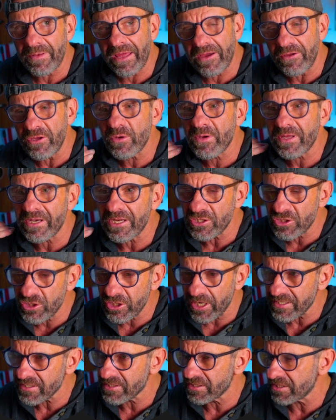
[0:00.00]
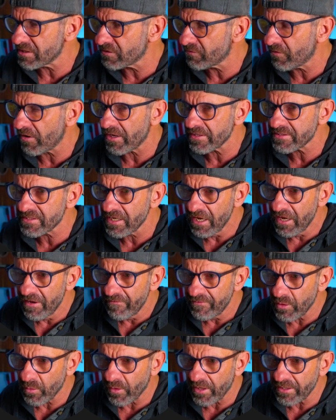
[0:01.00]
Now you can adjust these fonts
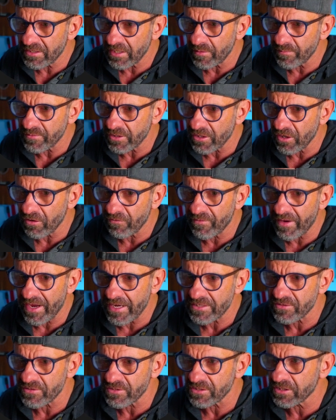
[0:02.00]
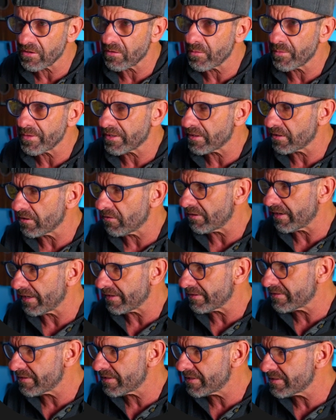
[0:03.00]
if you want them to go faster or slower. We can go
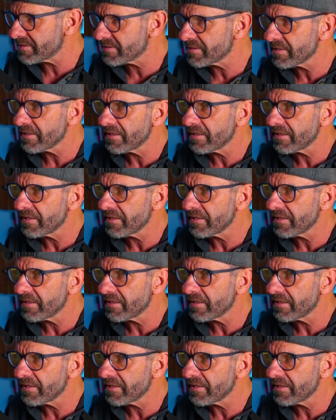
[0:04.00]
like this.